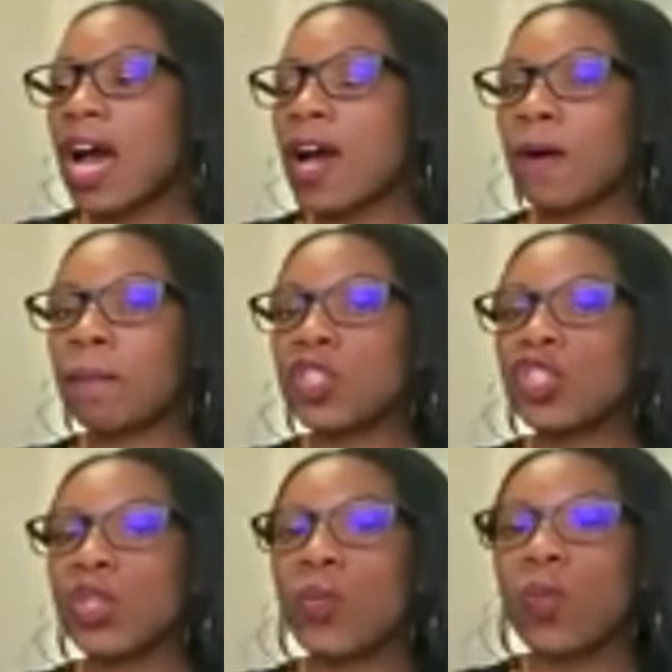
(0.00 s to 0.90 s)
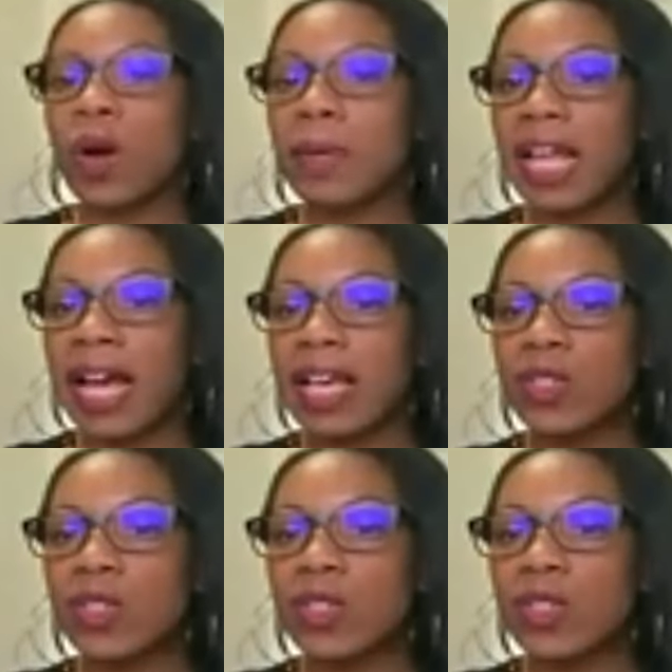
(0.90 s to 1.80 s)
Um, so
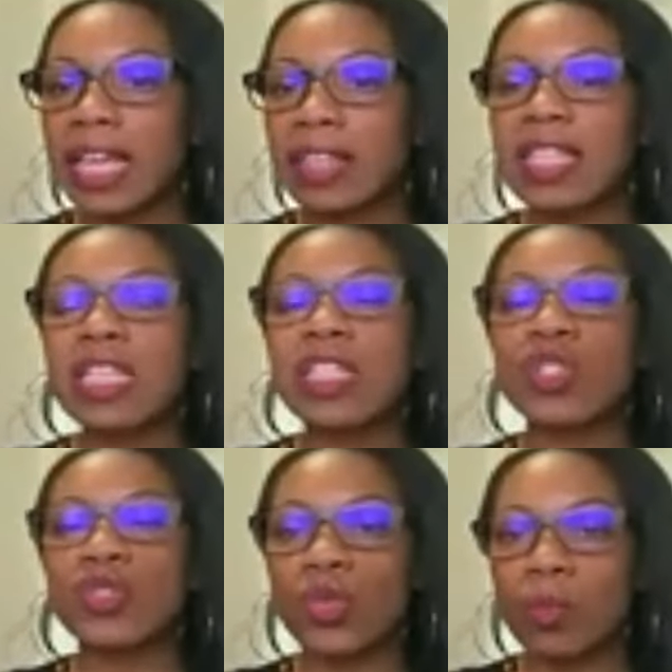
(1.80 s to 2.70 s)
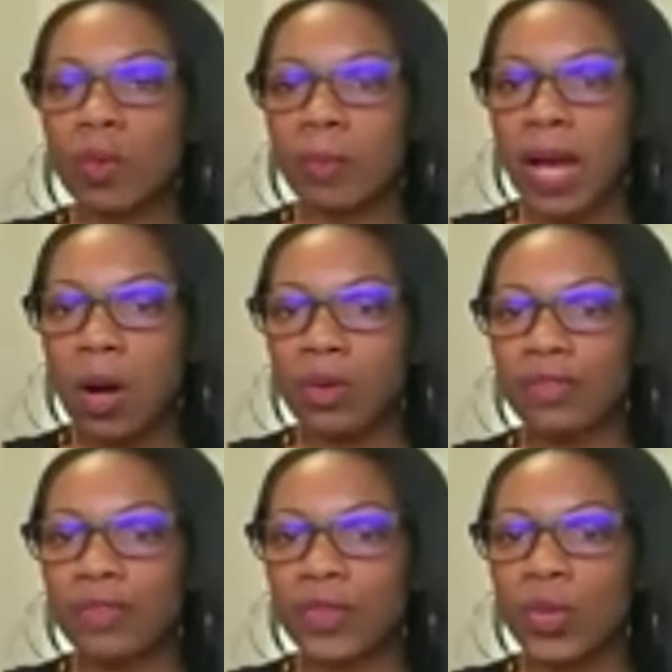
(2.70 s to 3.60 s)
womanizer this is super
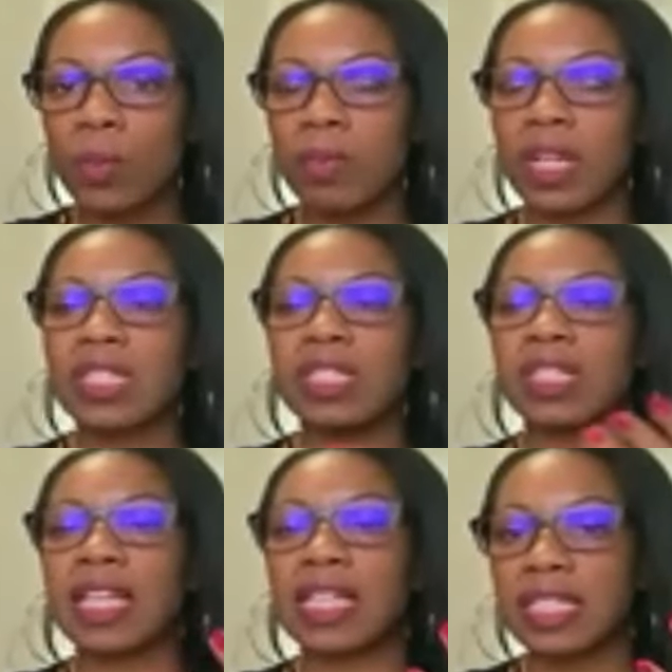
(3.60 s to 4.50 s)
powerful, but it's not